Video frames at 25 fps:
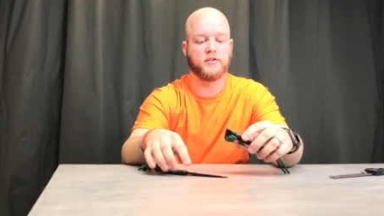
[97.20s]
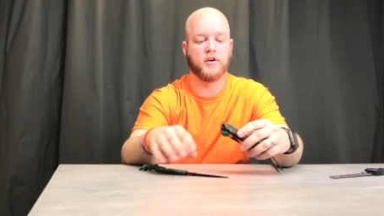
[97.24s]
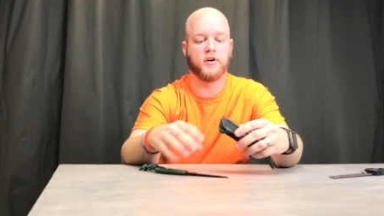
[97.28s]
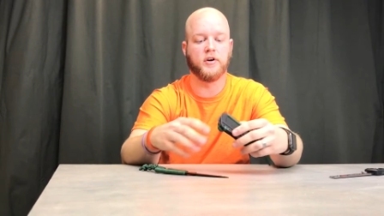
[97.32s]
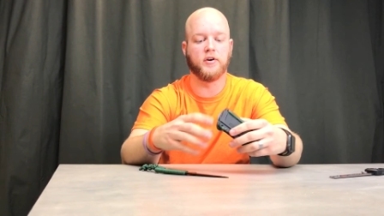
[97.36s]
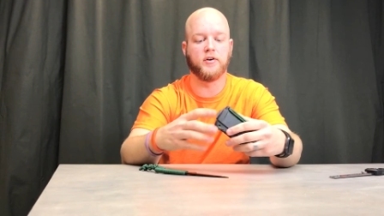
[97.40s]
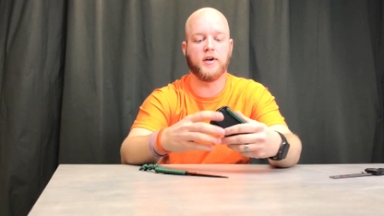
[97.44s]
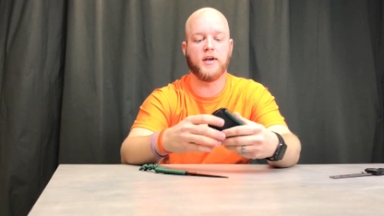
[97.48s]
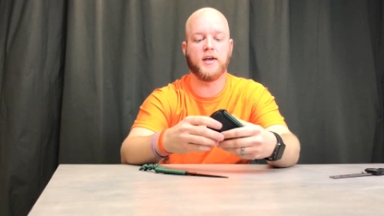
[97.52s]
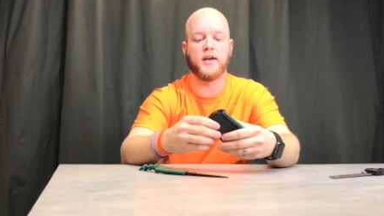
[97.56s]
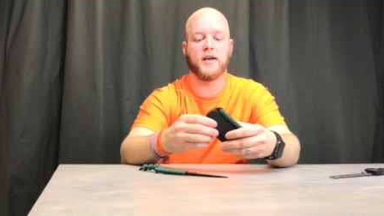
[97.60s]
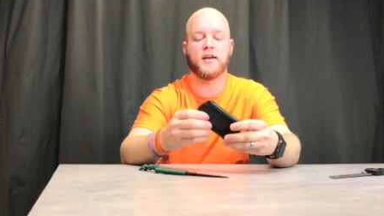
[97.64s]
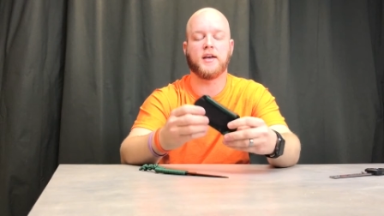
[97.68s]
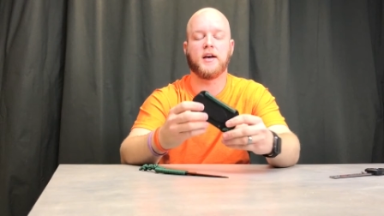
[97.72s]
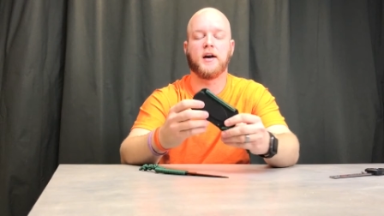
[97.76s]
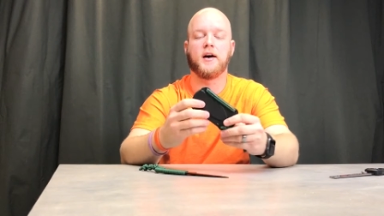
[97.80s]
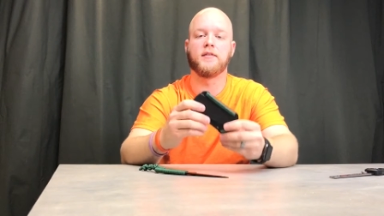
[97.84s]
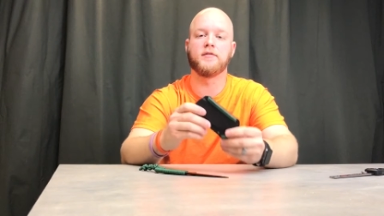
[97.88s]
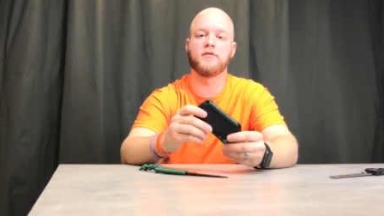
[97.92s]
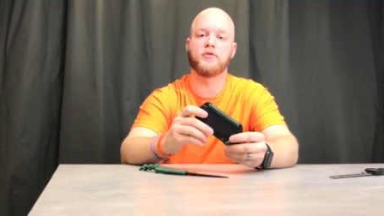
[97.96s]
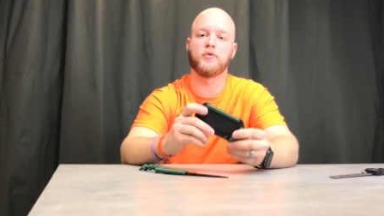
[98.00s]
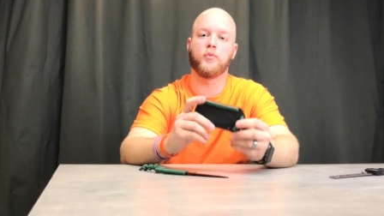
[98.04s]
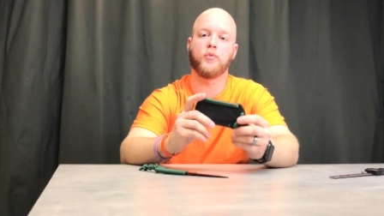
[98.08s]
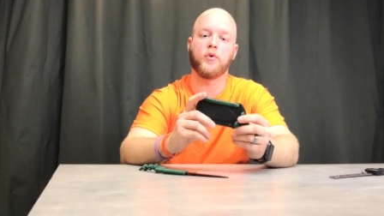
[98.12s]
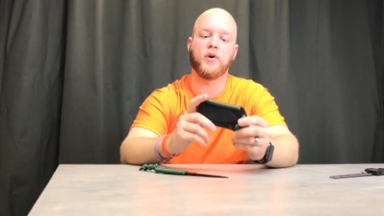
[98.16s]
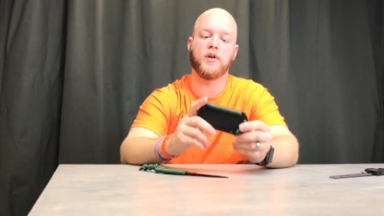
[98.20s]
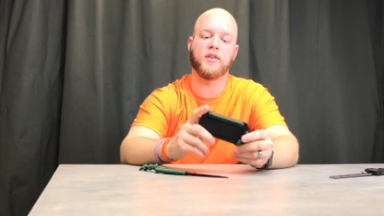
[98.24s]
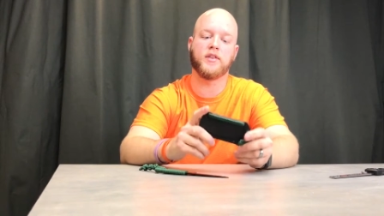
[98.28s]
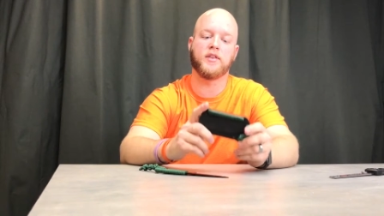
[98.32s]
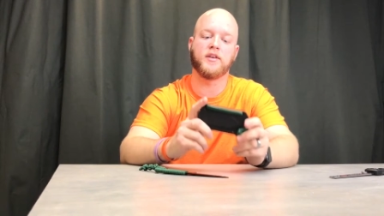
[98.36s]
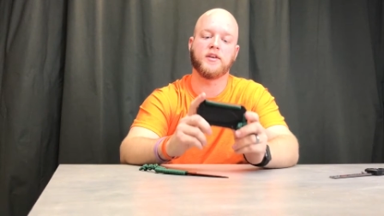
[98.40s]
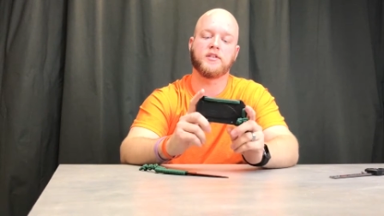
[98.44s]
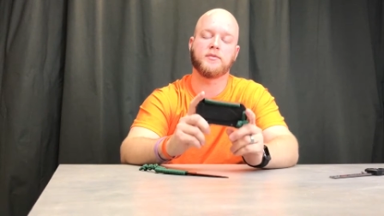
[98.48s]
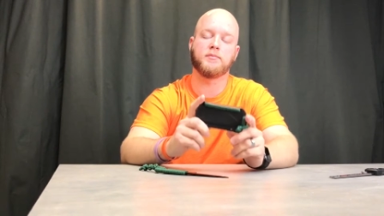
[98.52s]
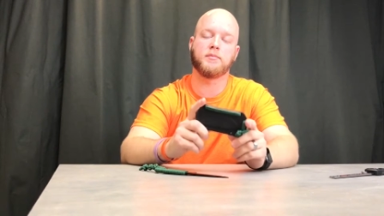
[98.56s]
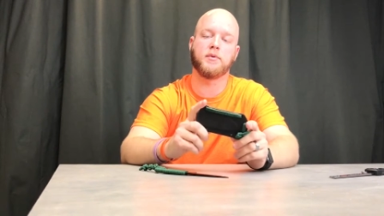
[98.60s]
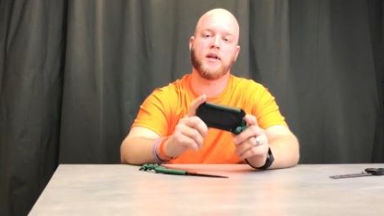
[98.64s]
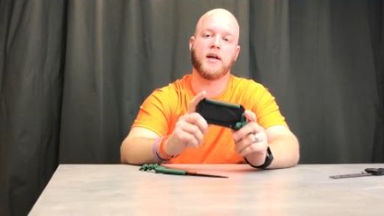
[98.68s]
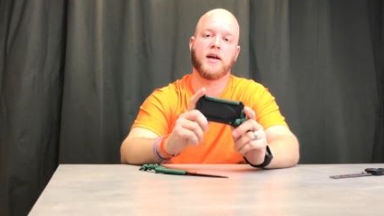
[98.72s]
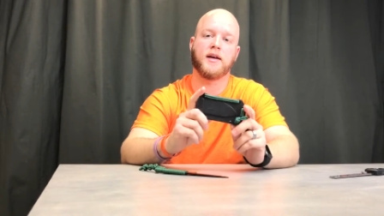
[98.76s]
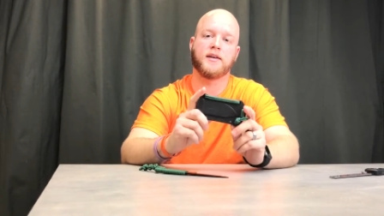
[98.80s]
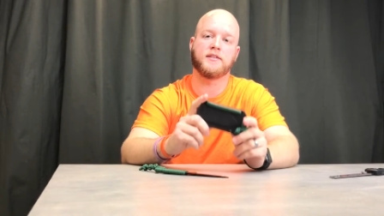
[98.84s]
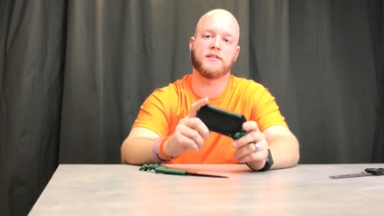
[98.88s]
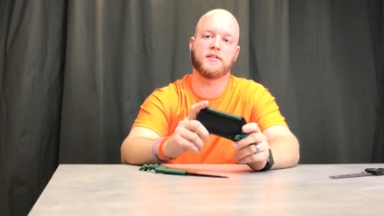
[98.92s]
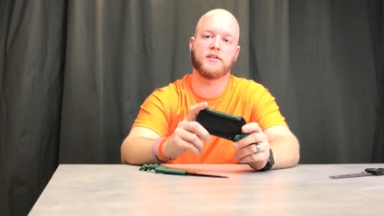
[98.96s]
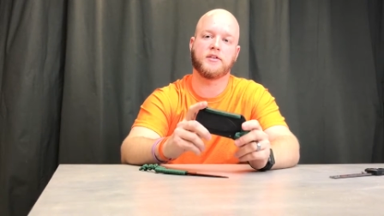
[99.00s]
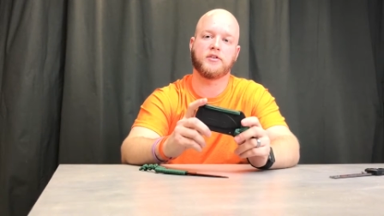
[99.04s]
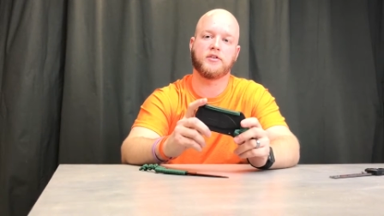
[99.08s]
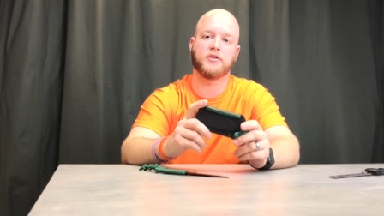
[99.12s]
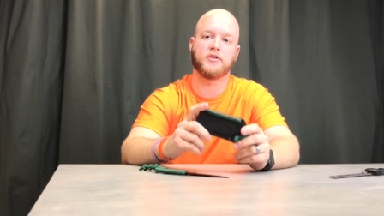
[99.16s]
So it comes with this
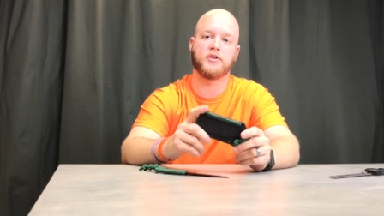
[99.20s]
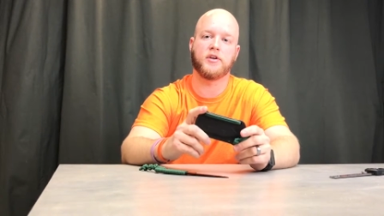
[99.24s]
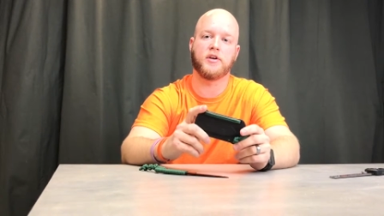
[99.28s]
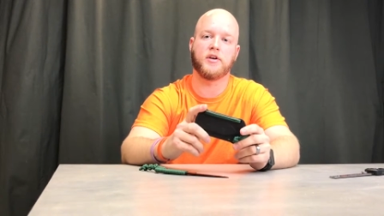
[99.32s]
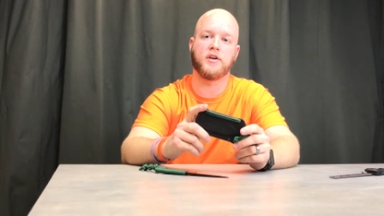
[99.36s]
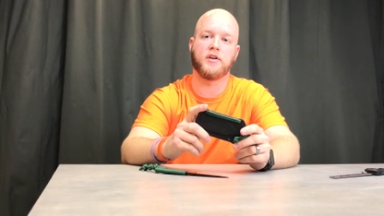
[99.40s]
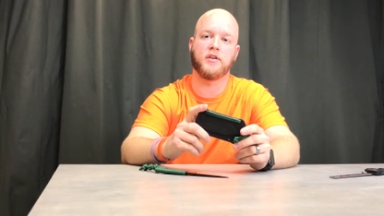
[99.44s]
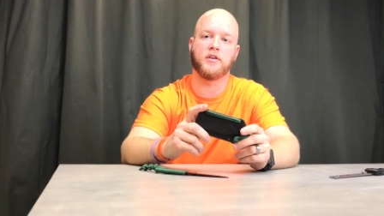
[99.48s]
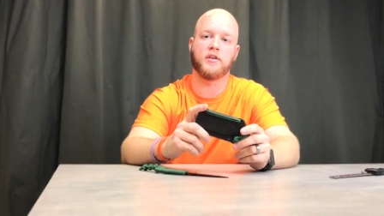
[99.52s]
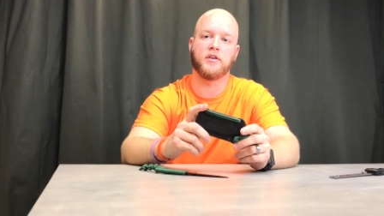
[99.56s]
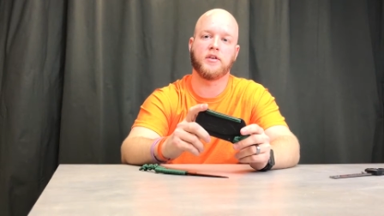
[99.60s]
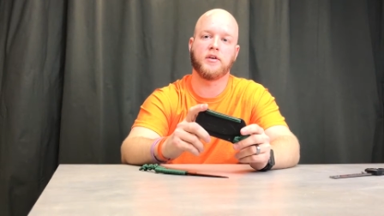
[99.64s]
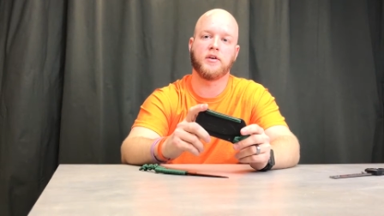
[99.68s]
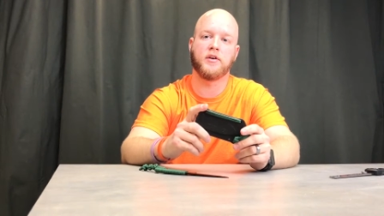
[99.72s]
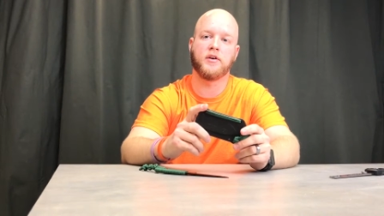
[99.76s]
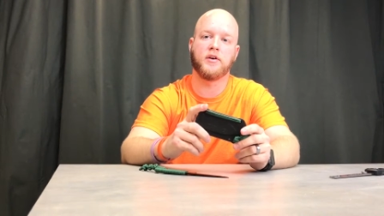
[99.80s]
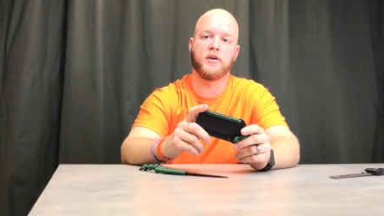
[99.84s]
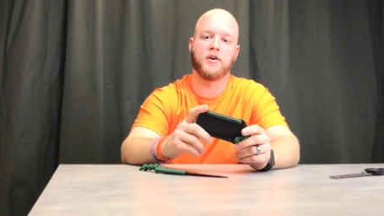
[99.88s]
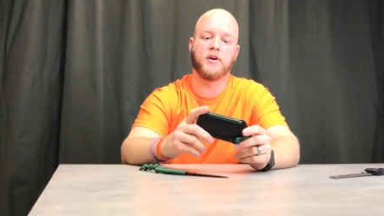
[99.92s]
plastic sheath,